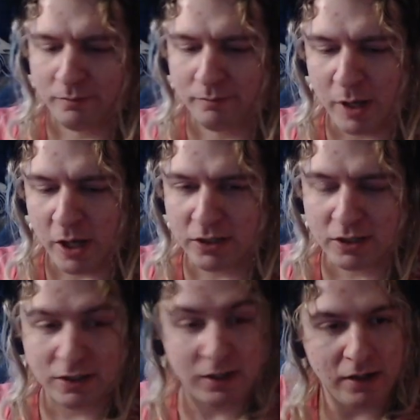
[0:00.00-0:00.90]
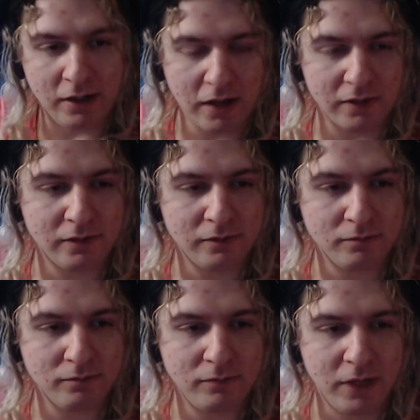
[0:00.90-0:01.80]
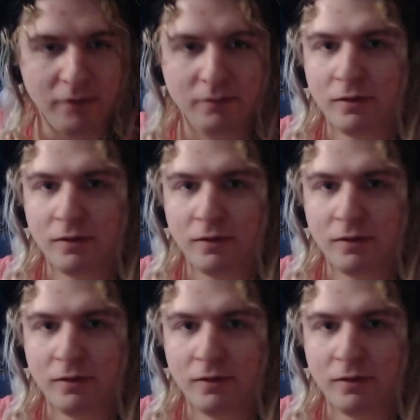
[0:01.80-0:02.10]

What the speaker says: but in any case, yeah,